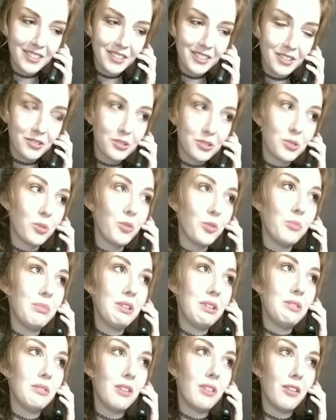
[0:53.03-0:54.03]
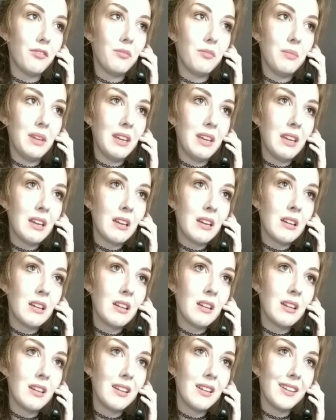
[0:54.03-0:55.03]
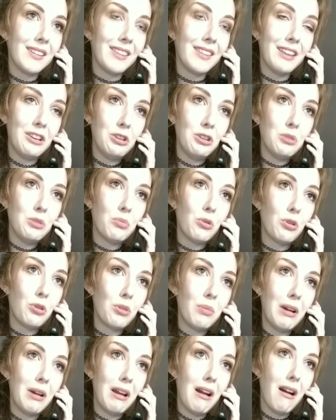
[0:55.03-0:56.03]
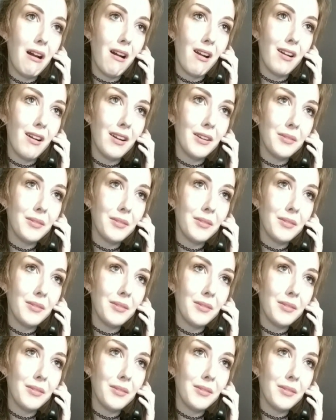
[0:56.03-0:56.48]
You told me you loved me, then you broke my heart.